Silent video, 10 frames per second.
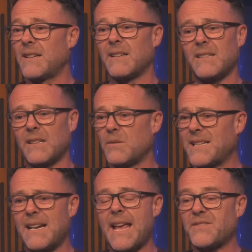And, you know,
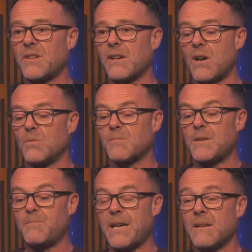he's a legend and always
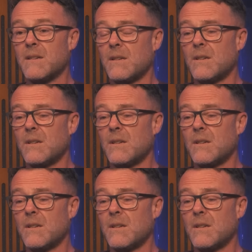will be.